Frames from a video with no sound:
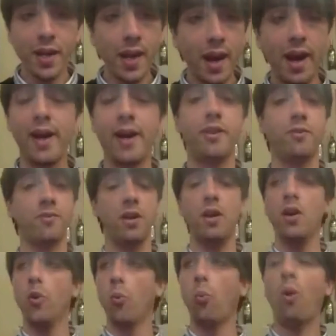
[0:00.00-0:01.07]
kind of
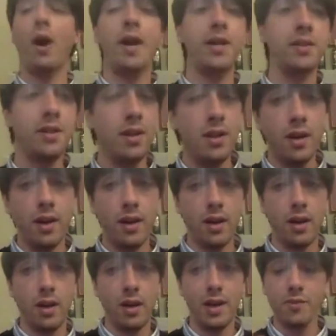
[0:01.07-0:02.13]
wine,
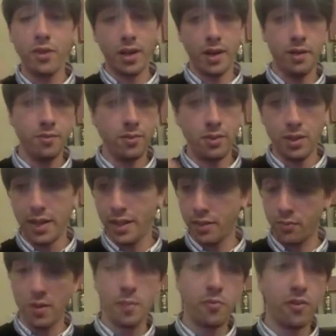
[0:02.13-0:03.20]
uh, every kind of like
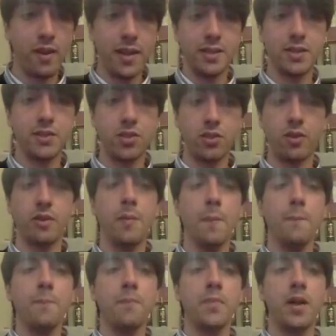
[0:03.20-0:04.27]
grape variety and so
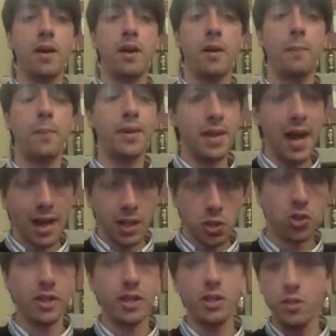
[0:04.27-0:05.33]
on. Uh, but
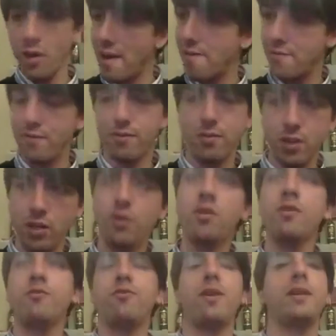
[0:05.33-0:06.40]
actually, you have. You
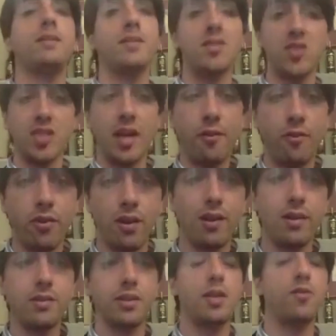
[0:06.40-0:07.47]
can find
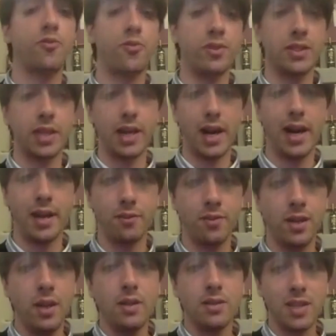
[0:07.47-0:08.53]
several different kind
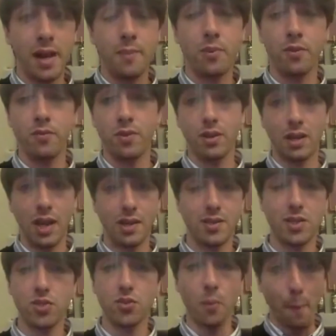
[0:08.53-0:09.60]
of type of glasses. So